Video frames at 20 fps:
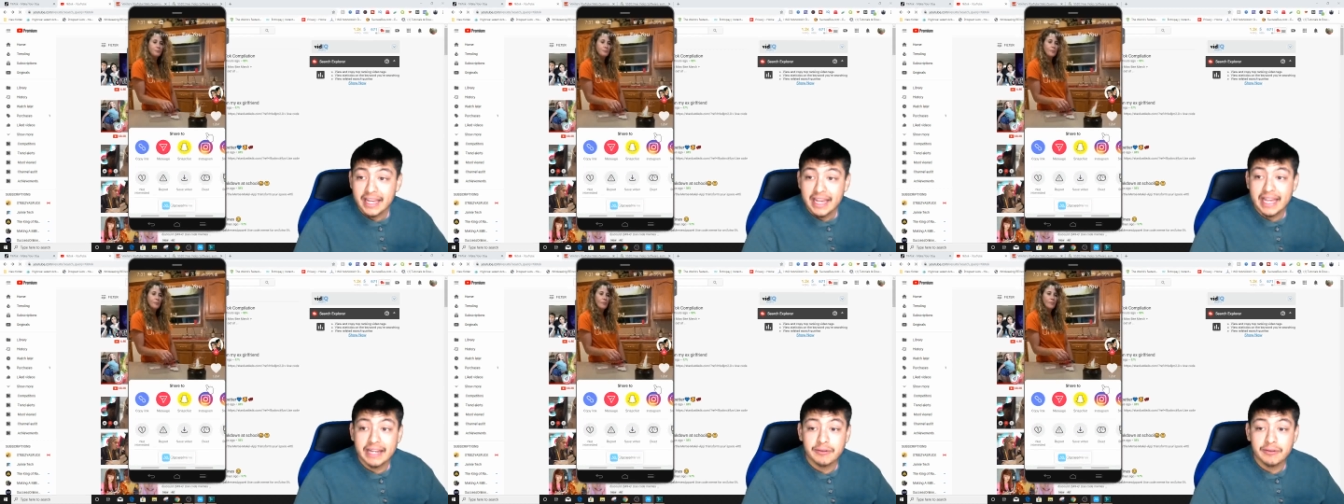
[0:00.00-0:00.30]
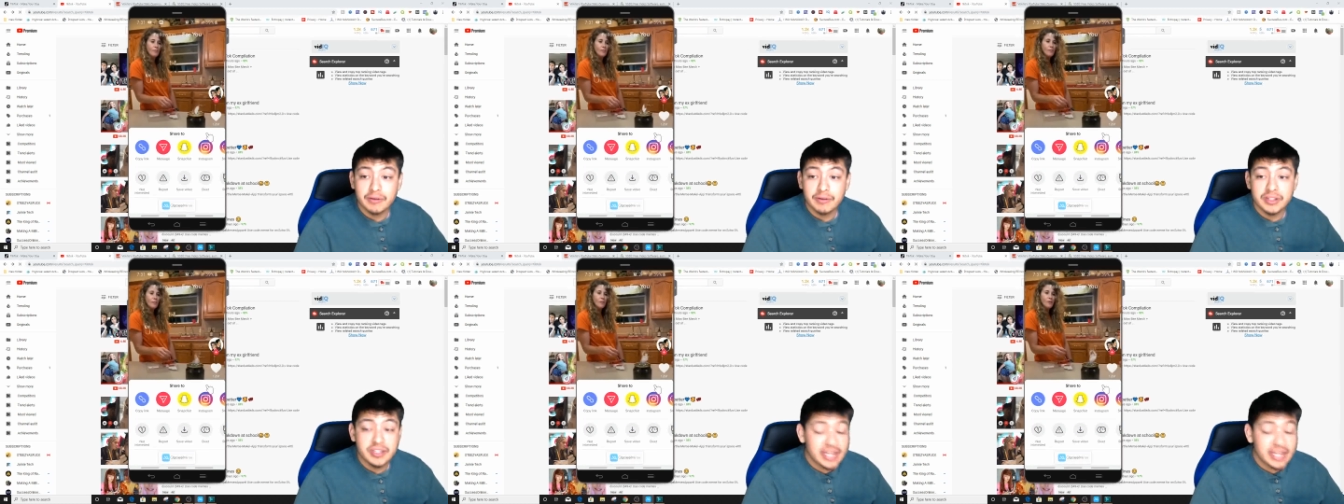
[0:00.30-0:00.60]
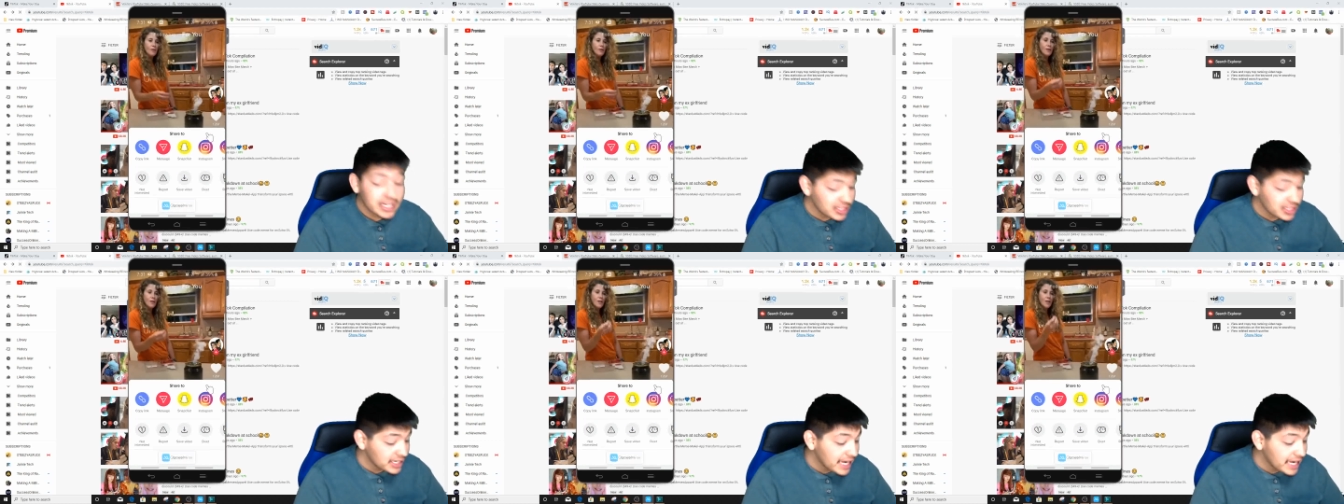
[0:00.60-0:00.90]
And once you
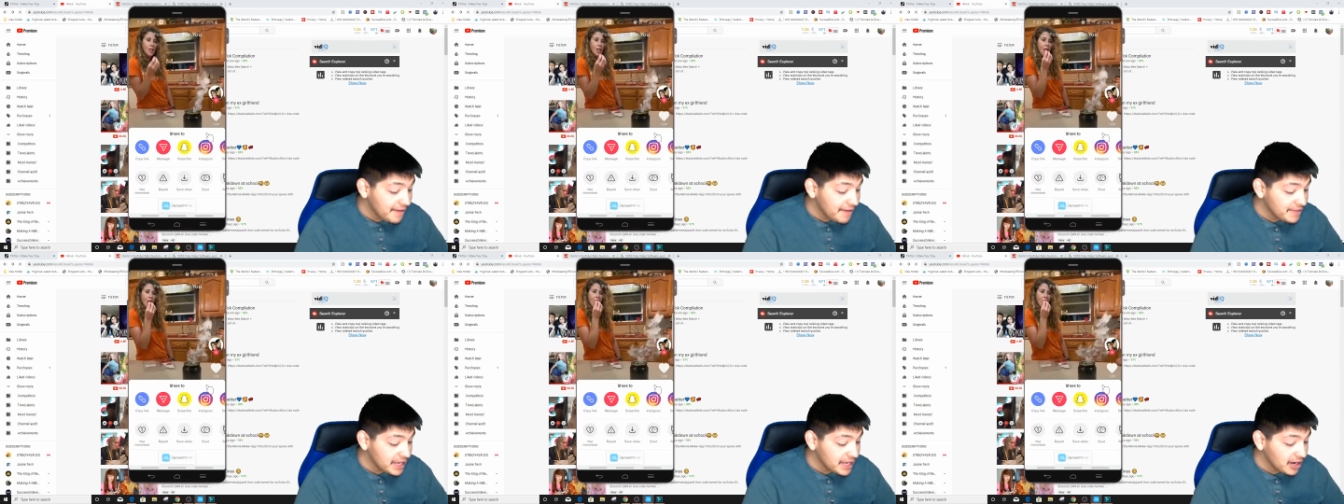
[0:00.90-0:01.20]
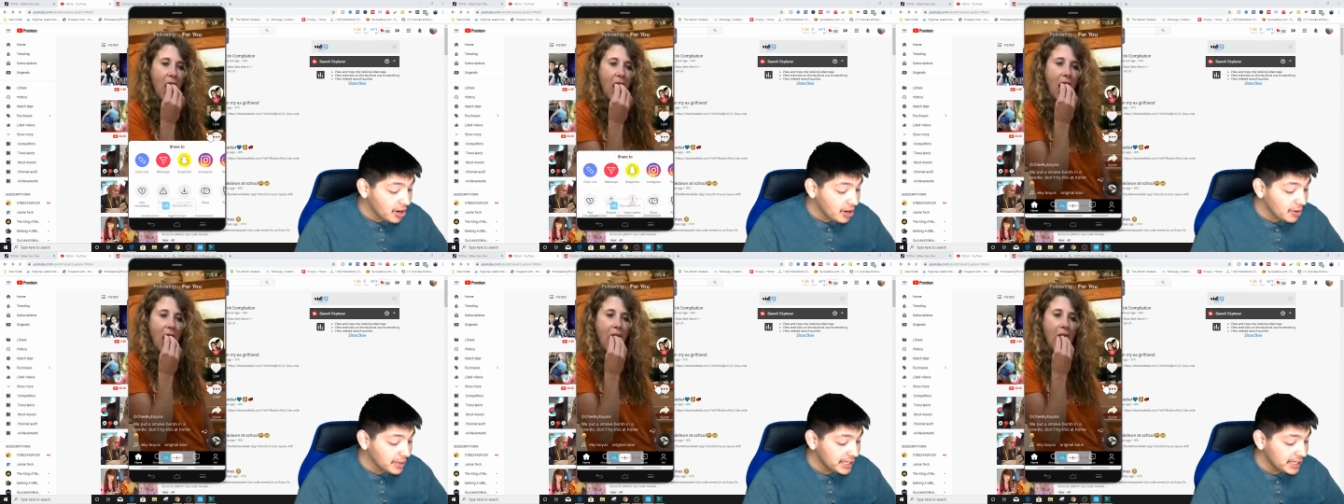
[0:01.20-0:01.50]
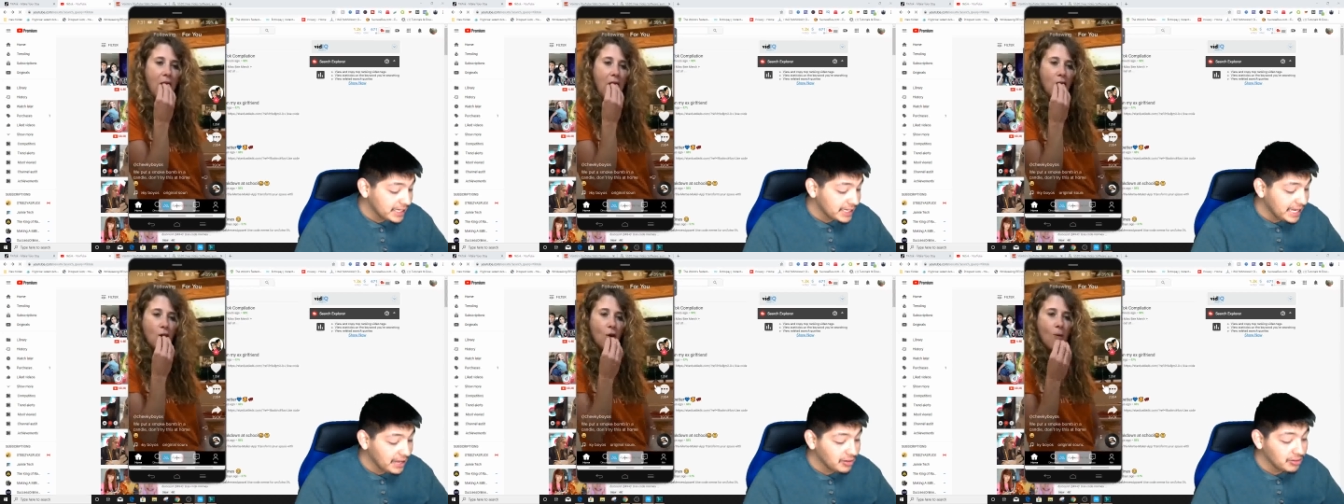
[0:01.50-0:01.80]
actually have that already
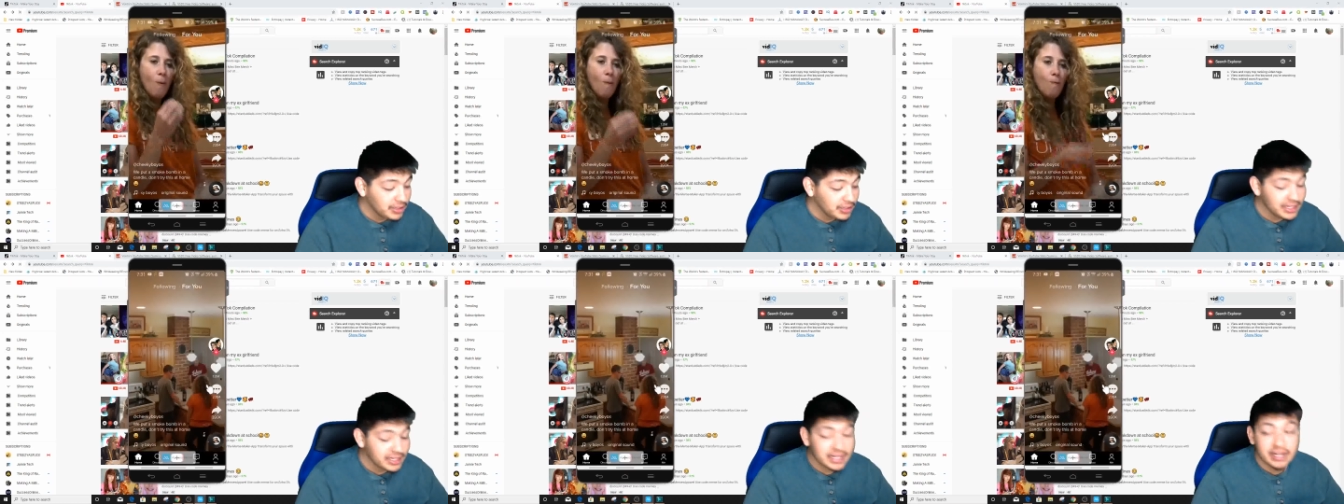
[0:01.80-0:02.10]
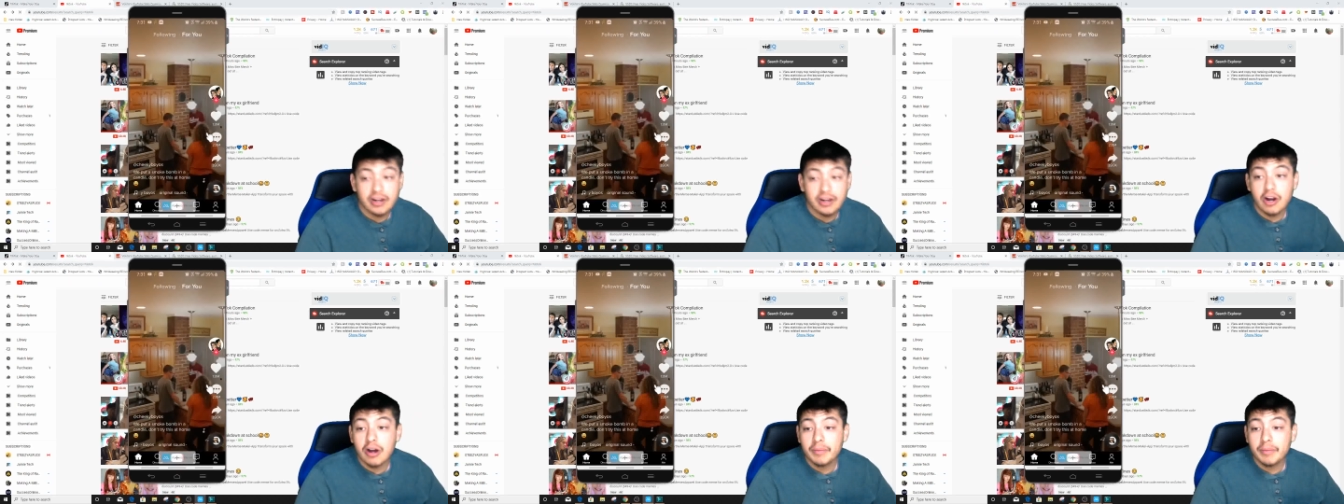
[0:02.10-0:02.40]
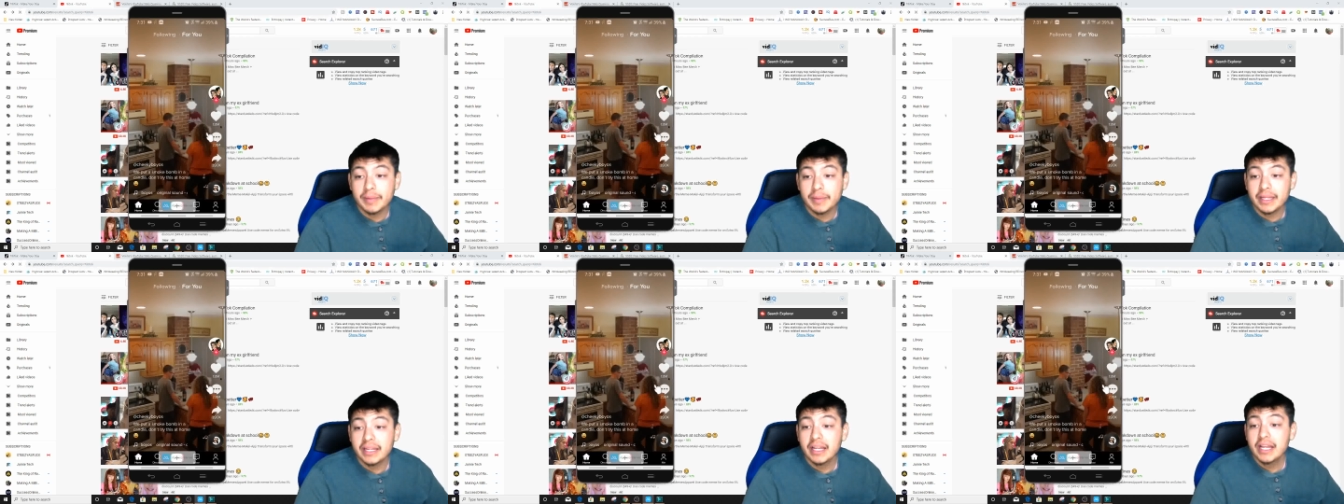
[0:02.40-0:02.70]
downloaded and
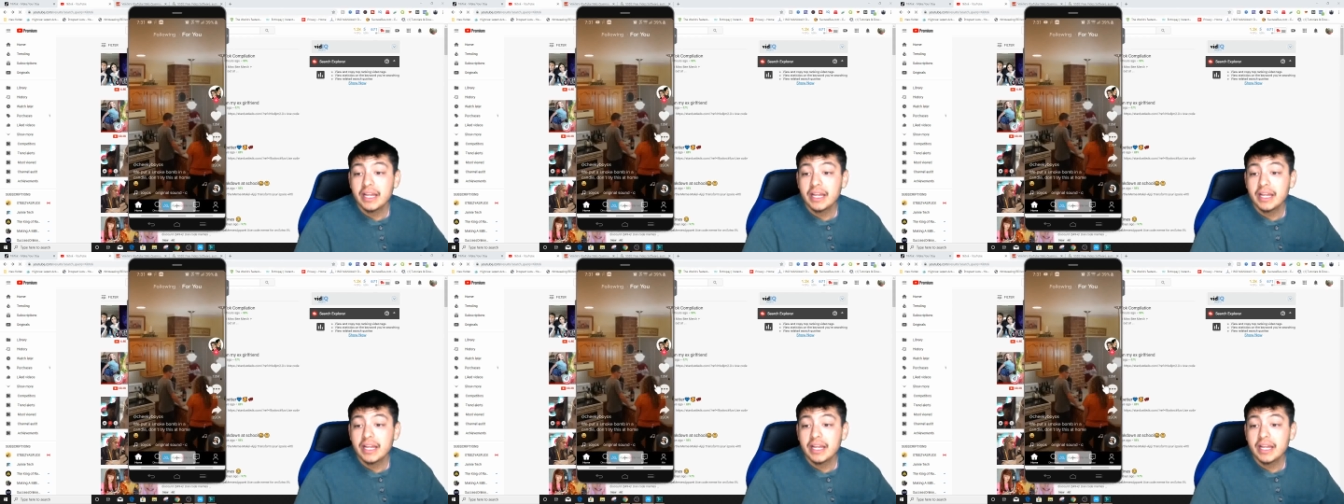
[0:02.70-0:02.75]
copied